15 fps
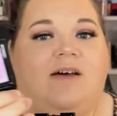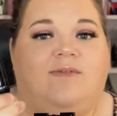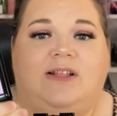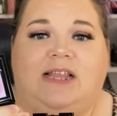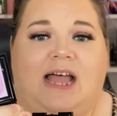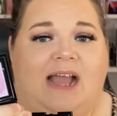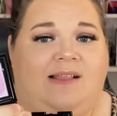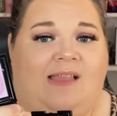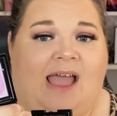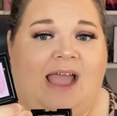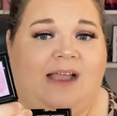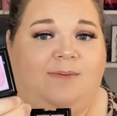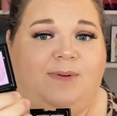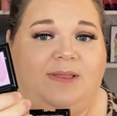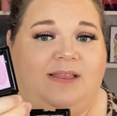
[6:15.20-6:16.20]
a
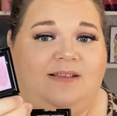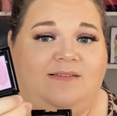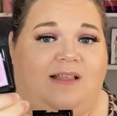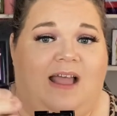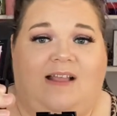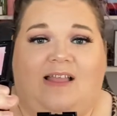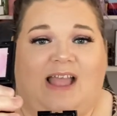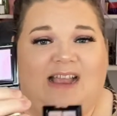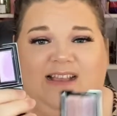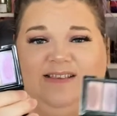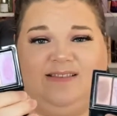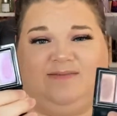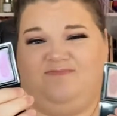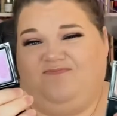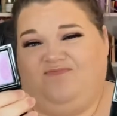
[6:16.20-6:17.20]
lilac, but this lilac is
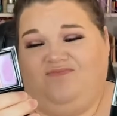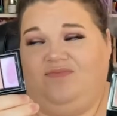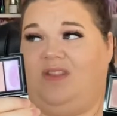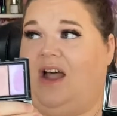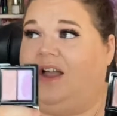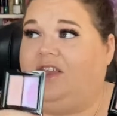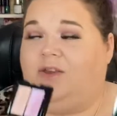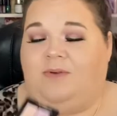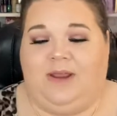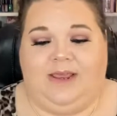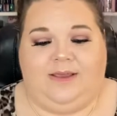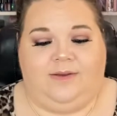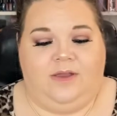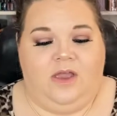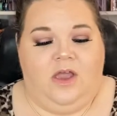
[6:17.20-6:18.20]
not
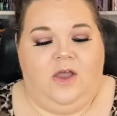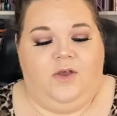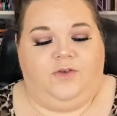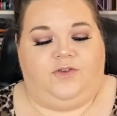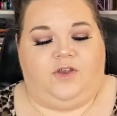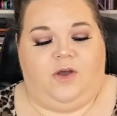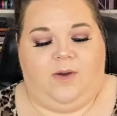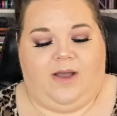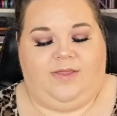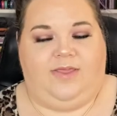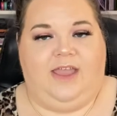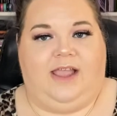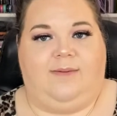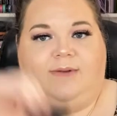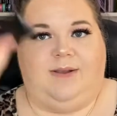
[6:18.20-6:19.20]
unique. So I
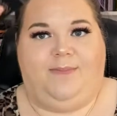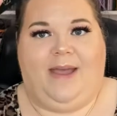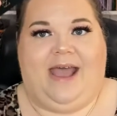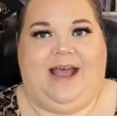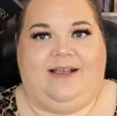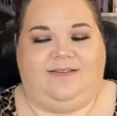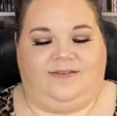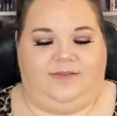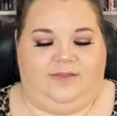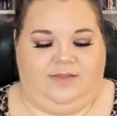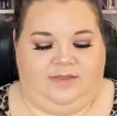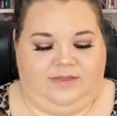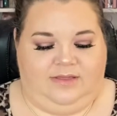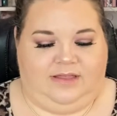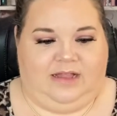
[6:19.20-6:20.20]
think I'm going to pass
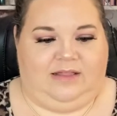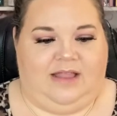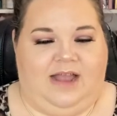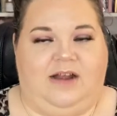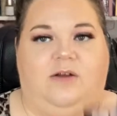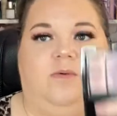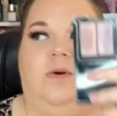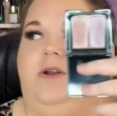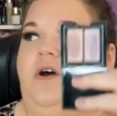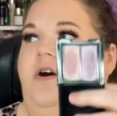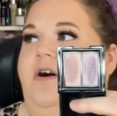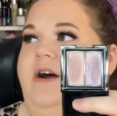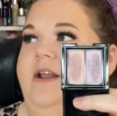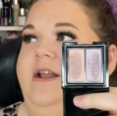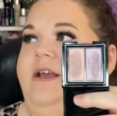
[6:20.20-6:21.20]
the lighter one
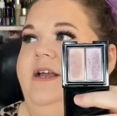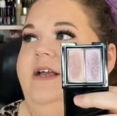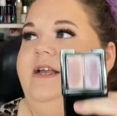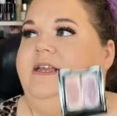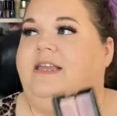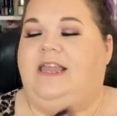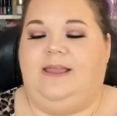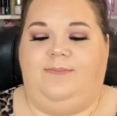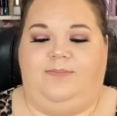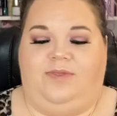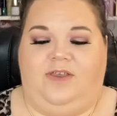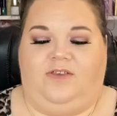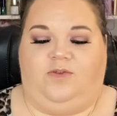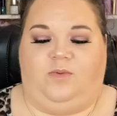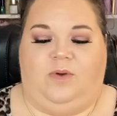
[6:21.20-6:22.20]
on. Keep
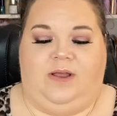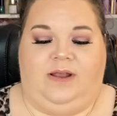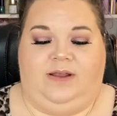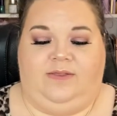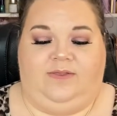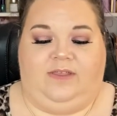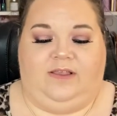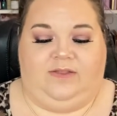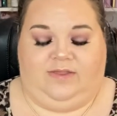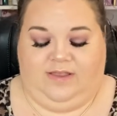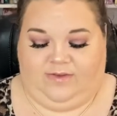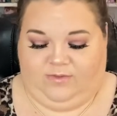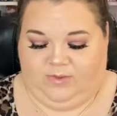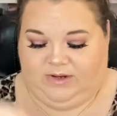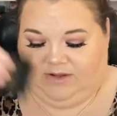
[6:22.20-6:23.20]
this one.
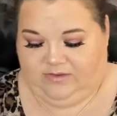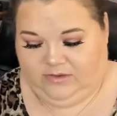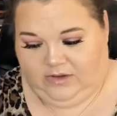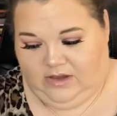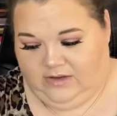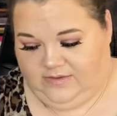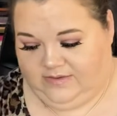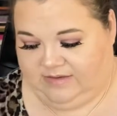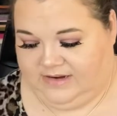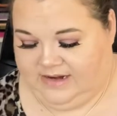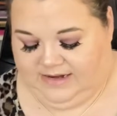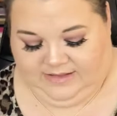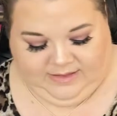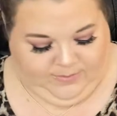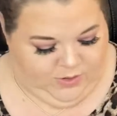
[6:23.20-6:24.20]
this one is
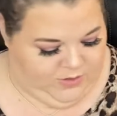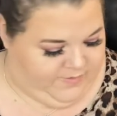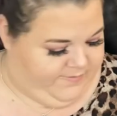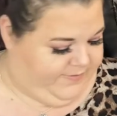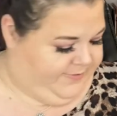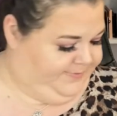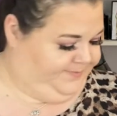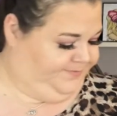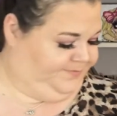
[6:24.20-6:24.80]
stunningly beautiful.